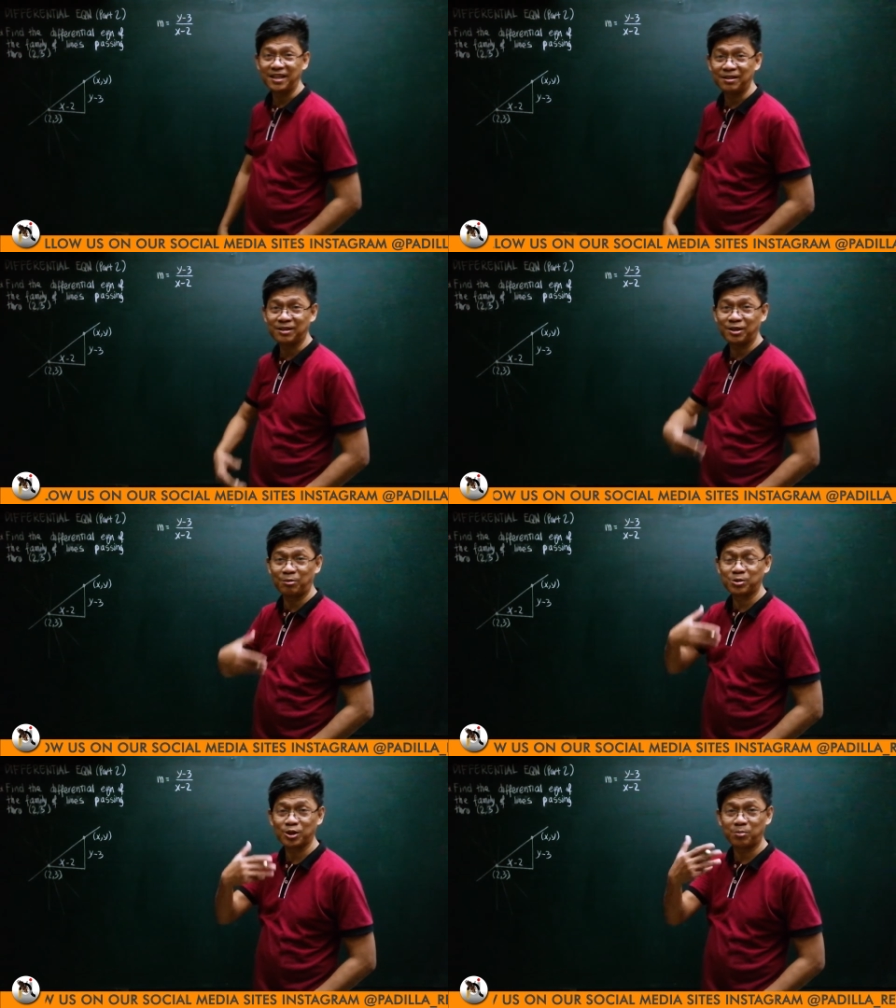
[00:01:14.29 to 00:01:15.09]
in
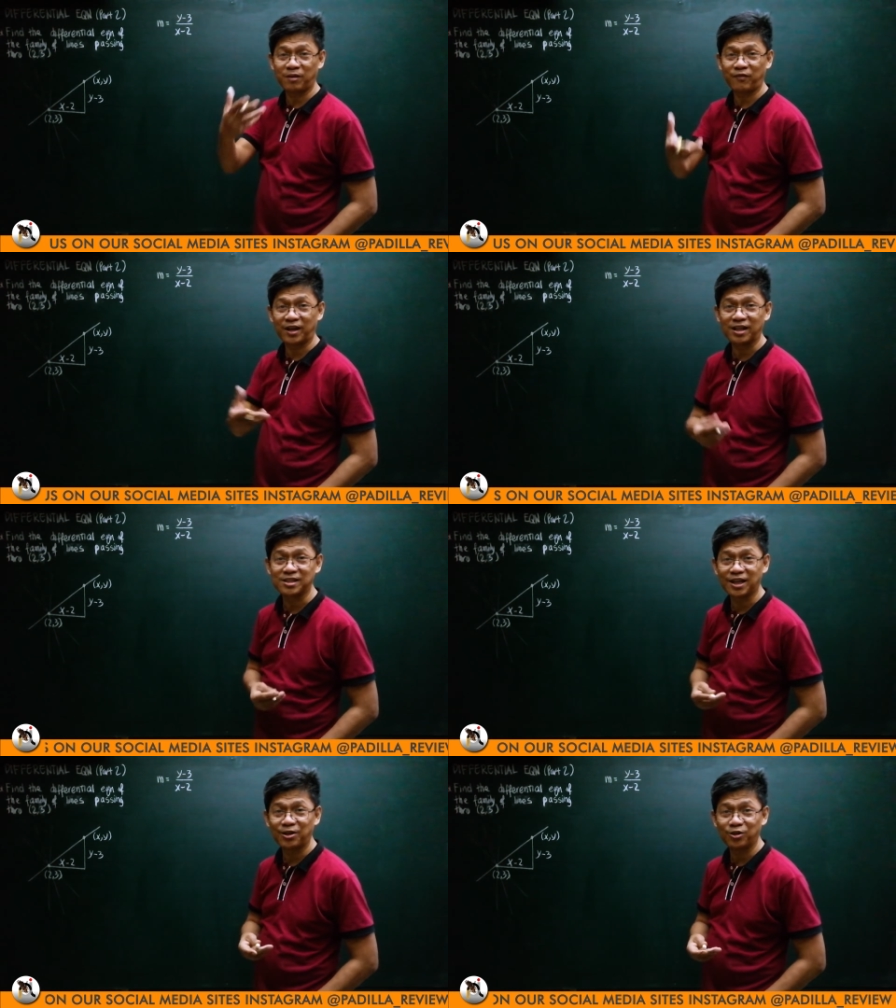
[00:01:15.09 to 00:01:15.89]
terms of
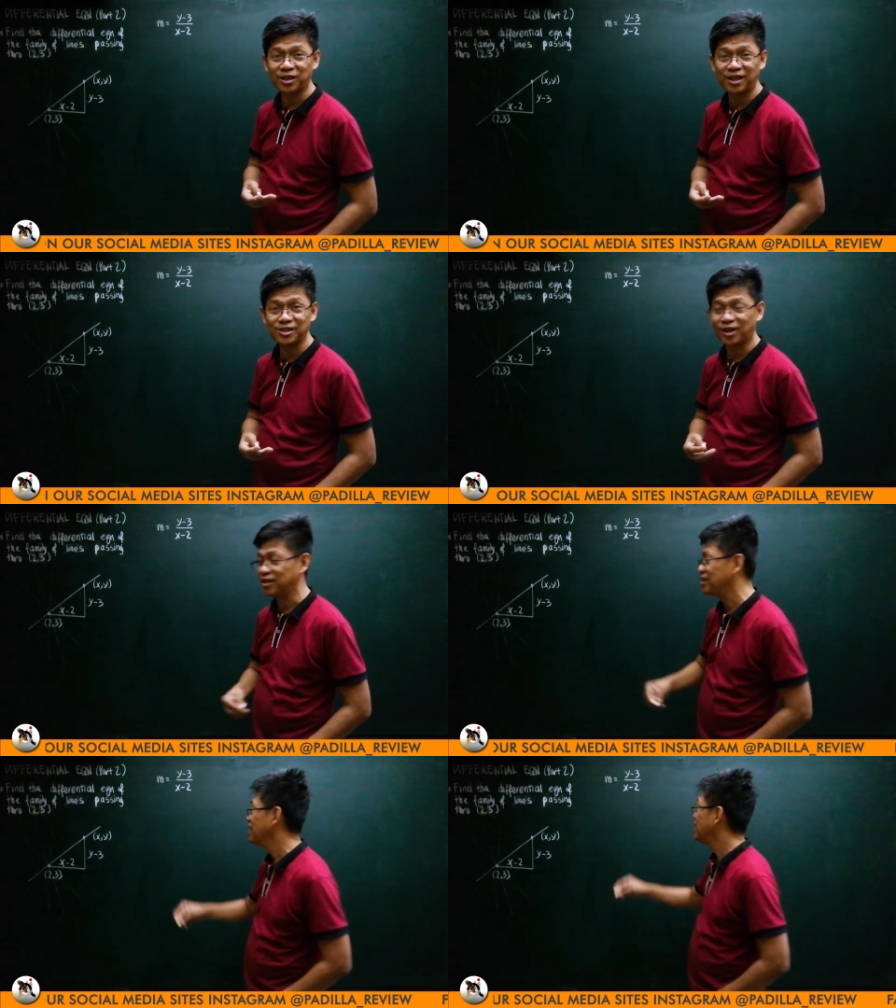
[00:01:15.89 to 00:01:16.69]
differential notation?